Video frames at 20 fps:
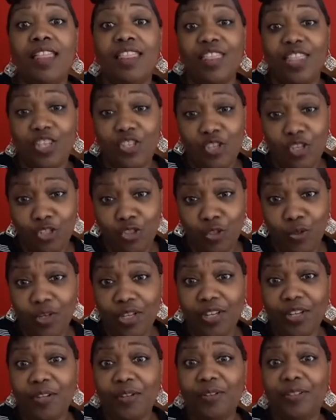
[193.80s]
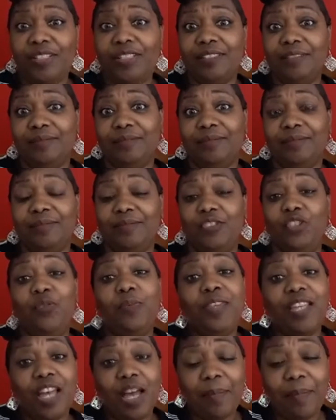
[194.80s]
then you're triggered. You
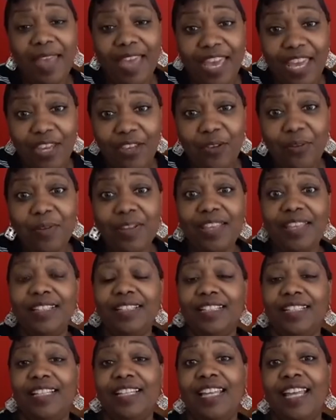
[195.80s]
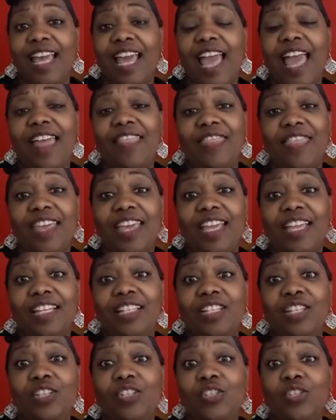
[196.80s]
become angry, and
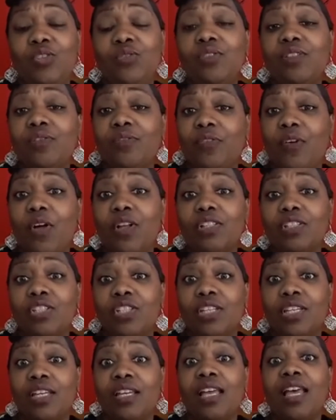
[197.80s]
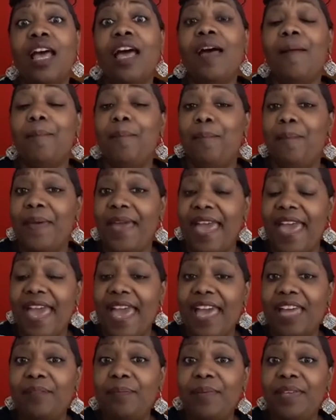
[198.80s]
then you default to
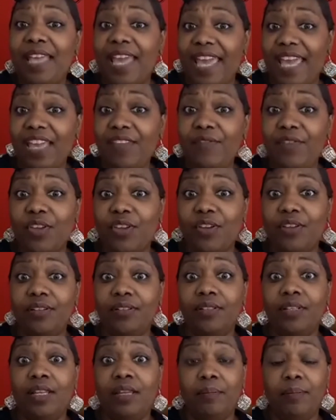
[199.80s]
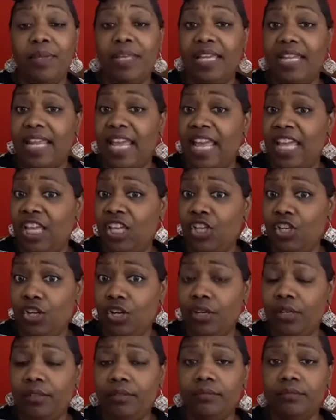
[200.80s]
bad behavior, be it
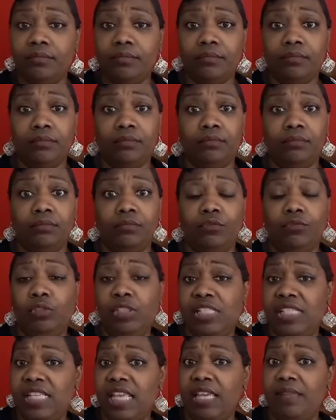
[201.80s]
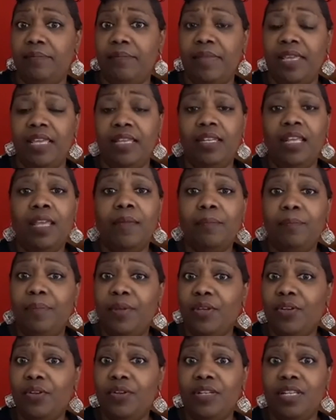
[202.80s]
anger, resentment,
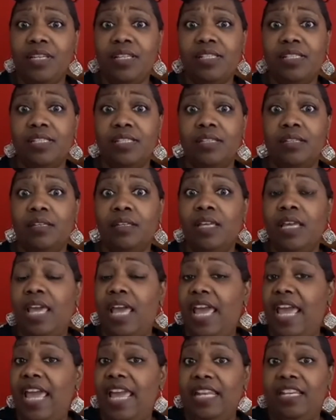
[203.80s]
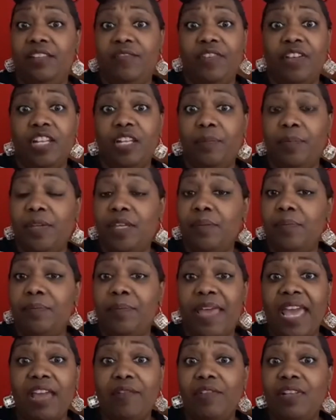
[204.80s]
bitterness, and developing
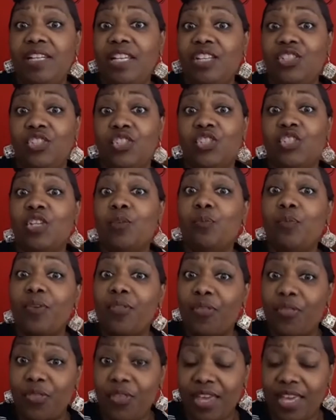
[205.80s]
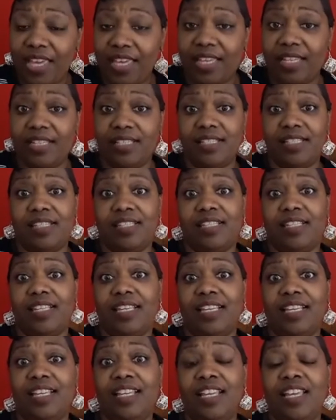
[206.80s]
bad relationship with things.
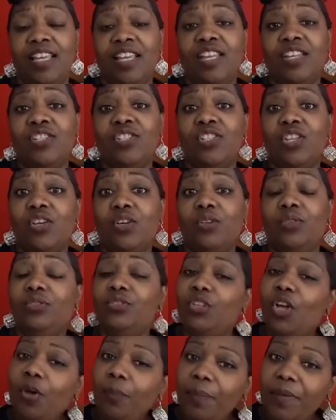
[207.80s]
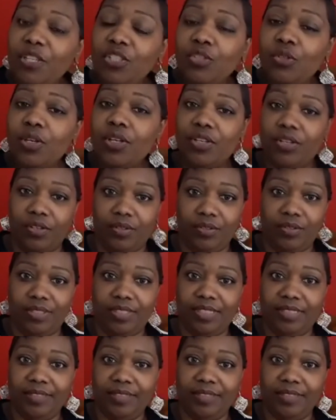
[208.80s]
So don't be triggered.